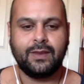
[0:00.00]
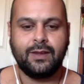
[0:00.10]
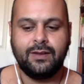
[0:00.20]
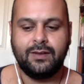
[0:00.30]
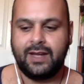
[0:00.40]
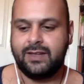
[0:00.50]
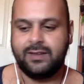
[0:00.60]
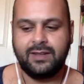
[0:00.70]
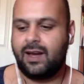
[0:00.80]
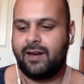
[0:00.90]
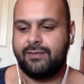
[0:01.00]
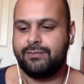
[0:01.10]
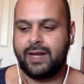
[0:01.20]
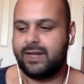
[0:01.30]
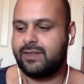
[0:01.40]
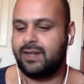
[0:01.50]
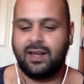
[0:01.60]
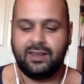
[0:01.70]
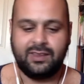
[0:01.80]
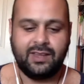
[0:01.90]
And I've met a
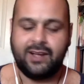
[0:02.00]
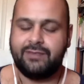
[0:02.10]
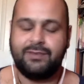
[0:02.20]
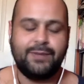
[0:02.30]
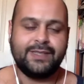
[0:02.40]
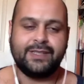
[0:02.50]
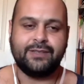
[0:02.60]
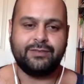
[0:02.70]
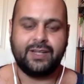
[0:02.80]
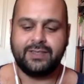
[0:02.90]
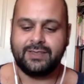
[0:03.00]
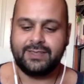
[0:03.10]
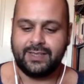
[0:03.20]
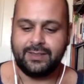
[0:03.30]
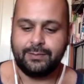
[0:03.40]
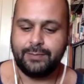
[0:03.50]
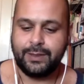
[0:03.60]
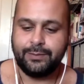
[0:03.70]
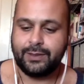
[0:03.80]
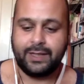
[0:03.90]
lot of amazing friends and
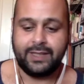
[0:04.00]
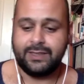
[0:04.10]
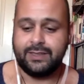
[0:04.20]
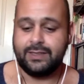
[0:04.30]
people, and